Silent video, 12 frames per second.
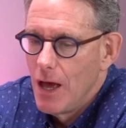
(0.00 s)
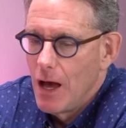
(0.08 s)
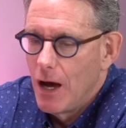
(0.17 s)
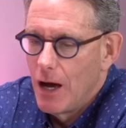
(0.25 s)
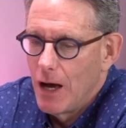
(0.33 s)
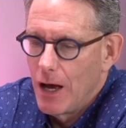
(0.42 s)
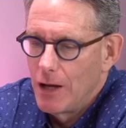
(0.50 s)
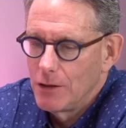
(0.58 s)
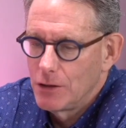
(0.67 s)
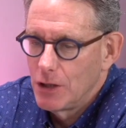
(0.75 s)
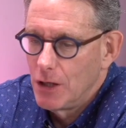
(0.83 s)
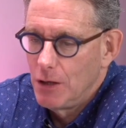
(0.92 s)
And
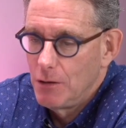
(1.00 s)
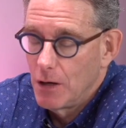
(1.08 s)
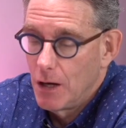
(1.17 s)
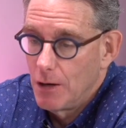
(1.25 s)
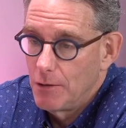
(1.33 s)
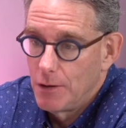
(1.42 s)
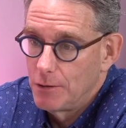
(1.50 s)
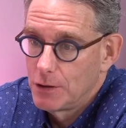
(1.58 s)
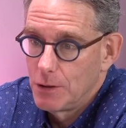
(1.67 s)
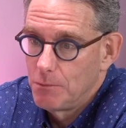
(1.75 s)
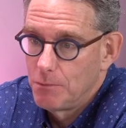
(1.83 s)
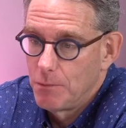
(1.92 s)
she
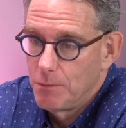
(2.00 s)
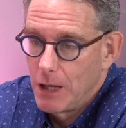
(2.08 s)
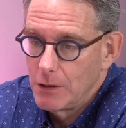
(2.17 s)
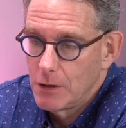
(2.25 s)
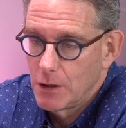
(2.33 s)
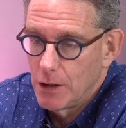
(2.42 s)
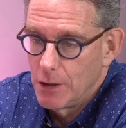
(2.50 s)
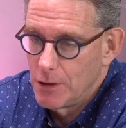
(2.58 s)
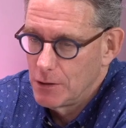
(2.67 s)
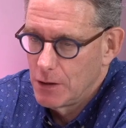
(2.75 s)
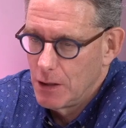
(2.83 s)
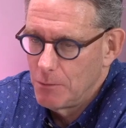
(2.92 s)
basically,
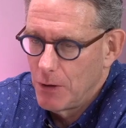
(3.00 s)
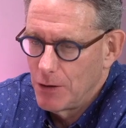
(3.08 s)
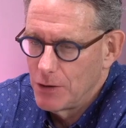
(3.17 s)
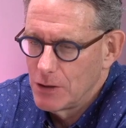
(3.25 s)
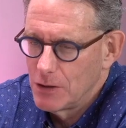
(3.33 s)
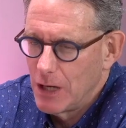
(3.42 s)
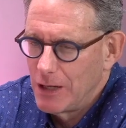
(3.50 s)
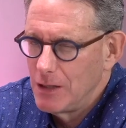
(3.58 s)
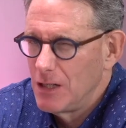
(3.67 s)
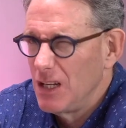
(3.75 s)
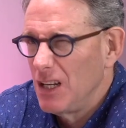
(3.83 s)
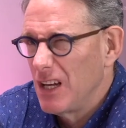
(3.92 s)
keep in mind, this is
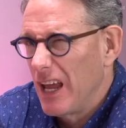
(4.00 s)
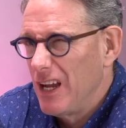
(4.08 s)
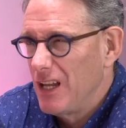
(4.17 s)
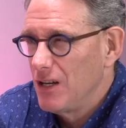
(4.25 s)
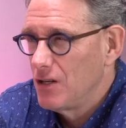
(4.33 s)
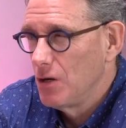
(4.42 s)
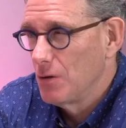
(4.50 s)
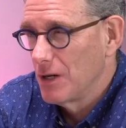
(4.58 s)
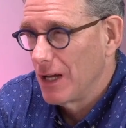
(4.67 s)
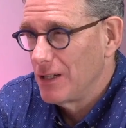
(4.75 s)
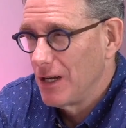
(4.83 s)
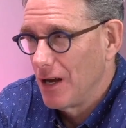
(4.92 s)
1982 or
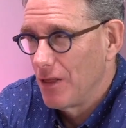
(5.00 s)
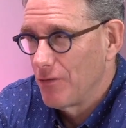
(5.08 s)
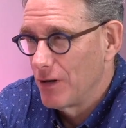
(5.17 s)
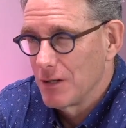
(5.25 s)
1983.